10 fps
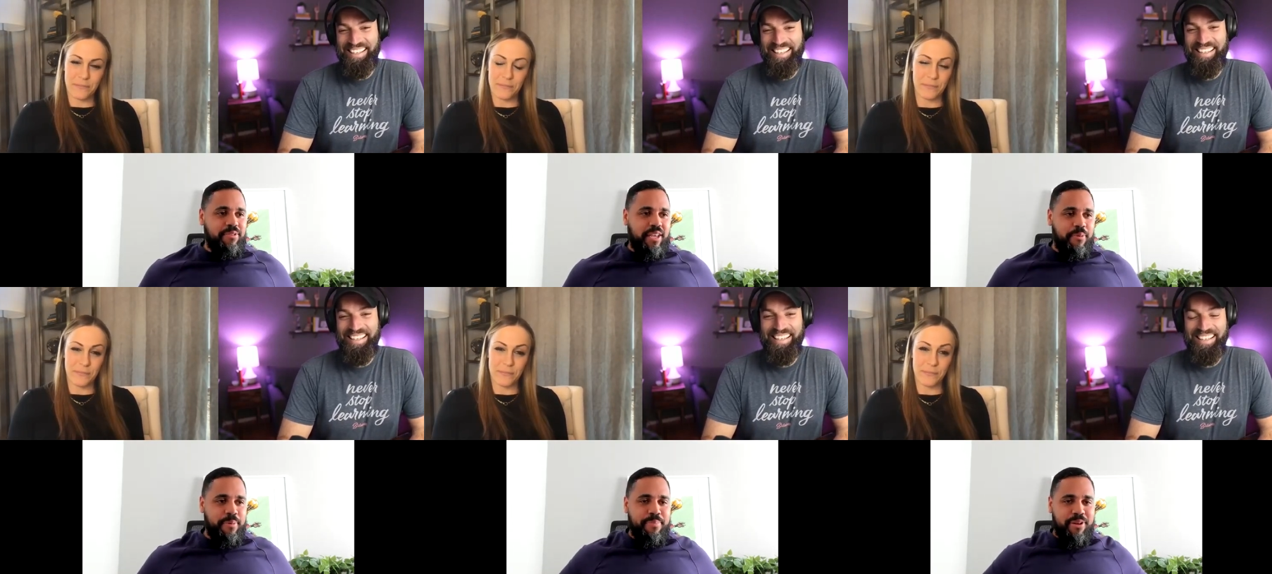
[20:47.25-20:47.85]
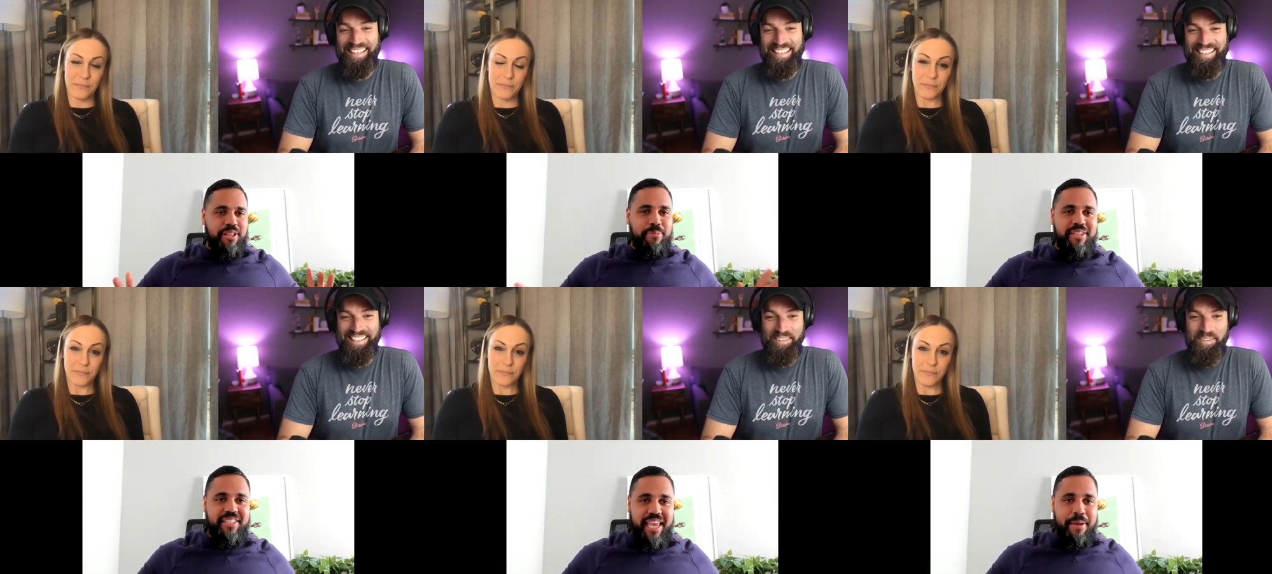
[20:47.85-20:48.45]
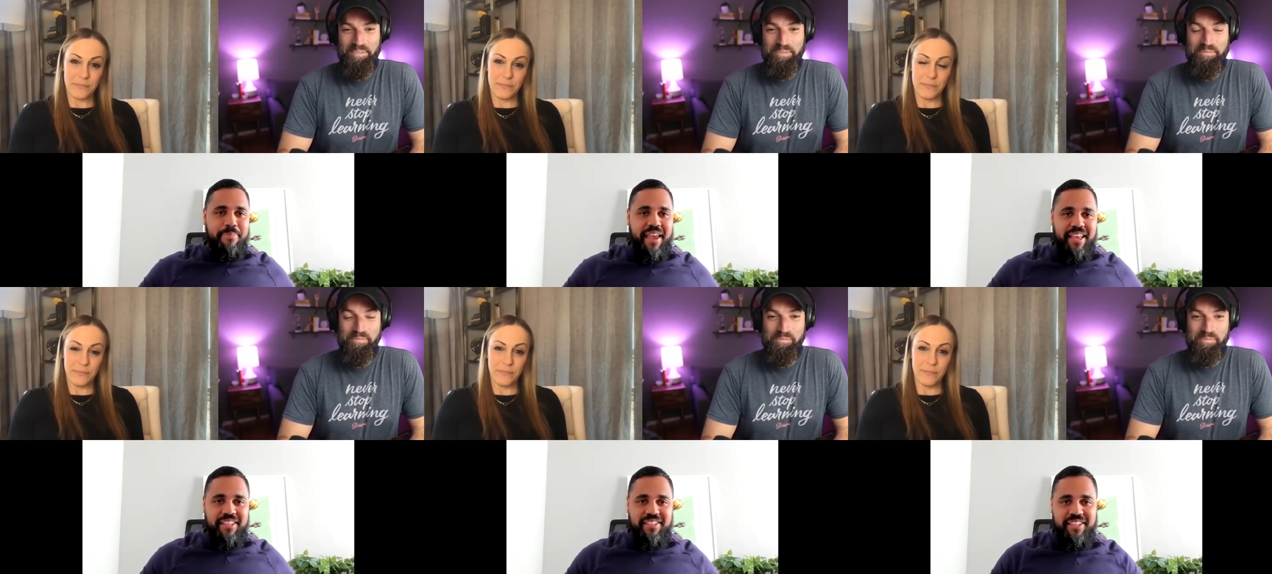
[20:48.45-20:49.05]
Speaker 1: was like we built up this
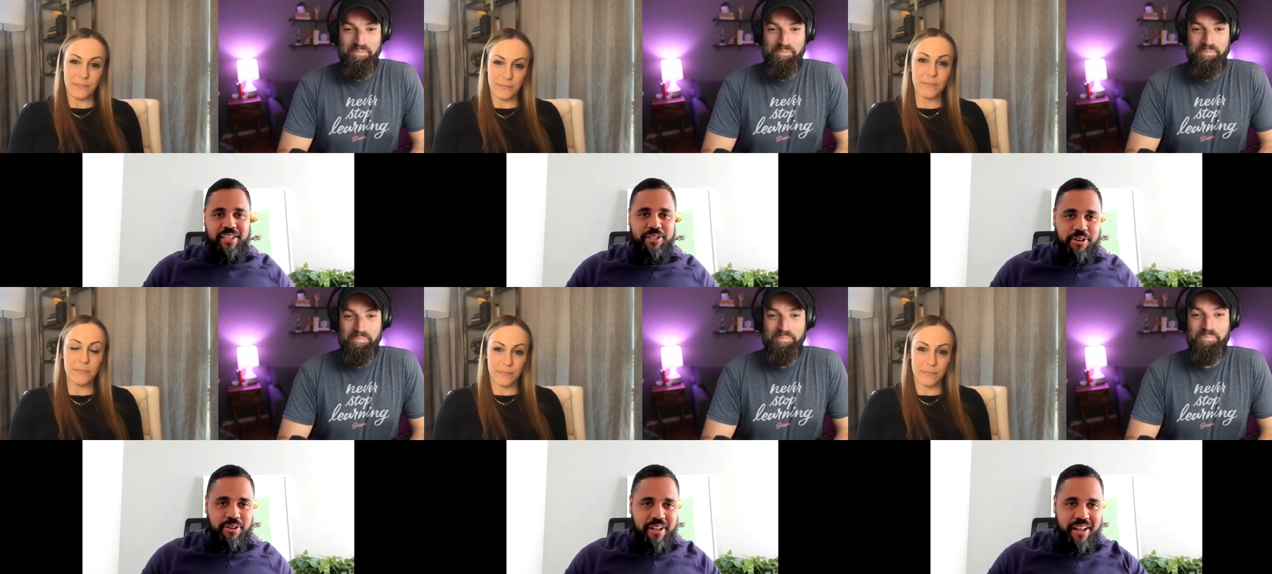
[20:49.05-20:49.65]
campaign, this teaser,